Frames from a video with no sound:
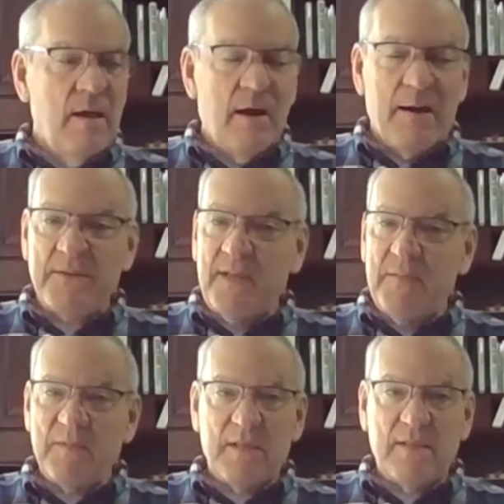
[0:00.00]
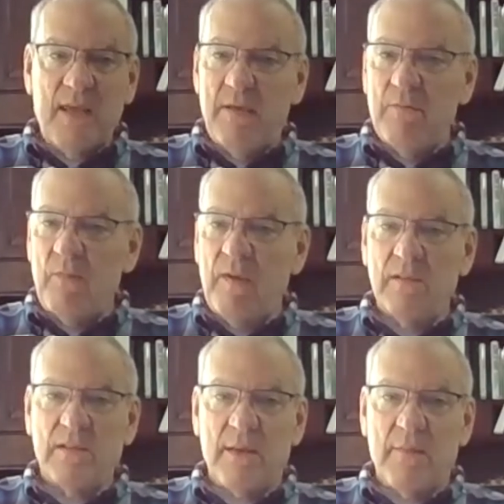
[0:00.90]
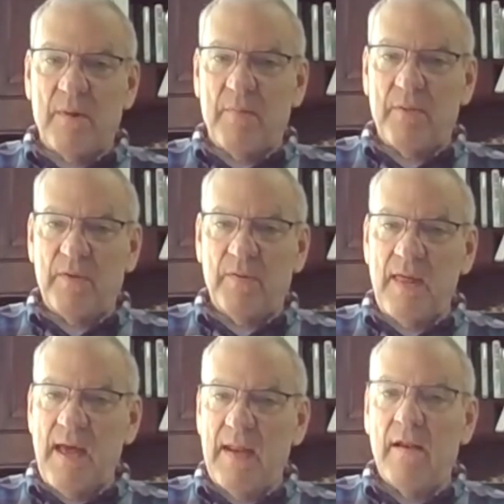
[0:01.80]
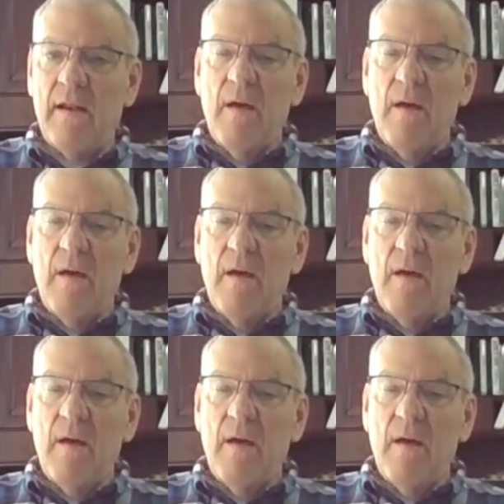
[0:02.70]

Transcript: our team says, hey, we can step up and do that. And